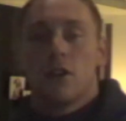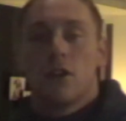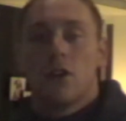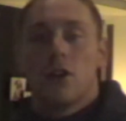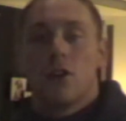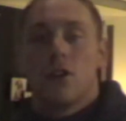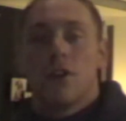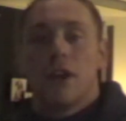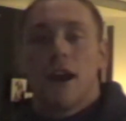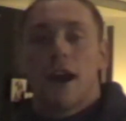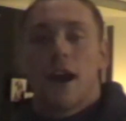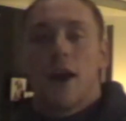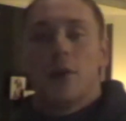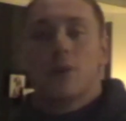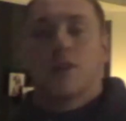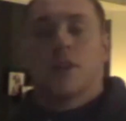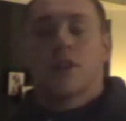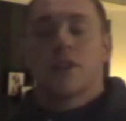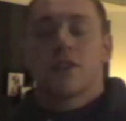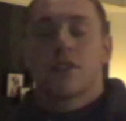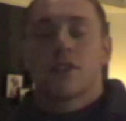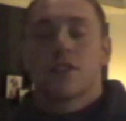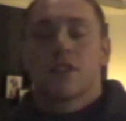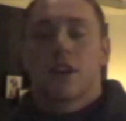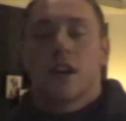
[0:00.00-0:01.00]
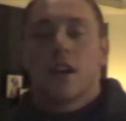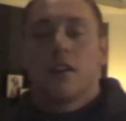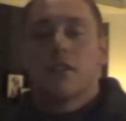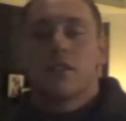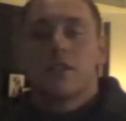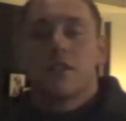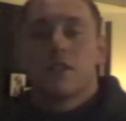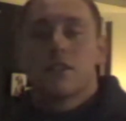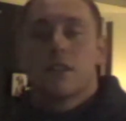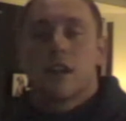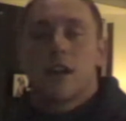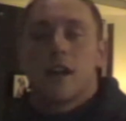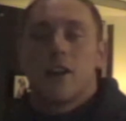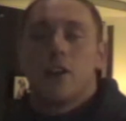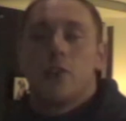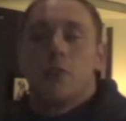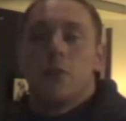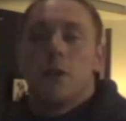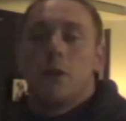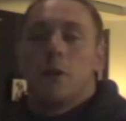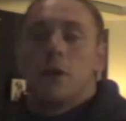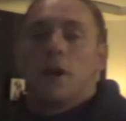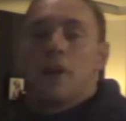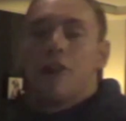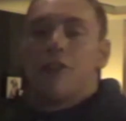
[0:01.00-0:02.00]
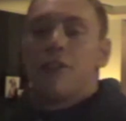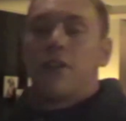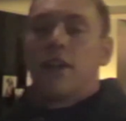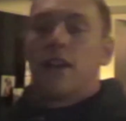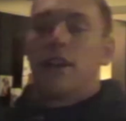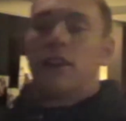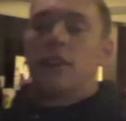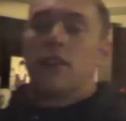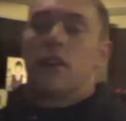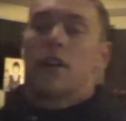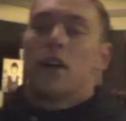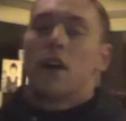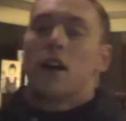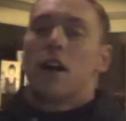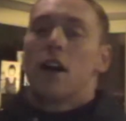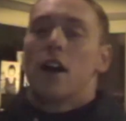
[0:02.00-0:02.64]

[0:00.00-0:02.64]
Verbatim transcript: on the abs exercises, and you'll be able to find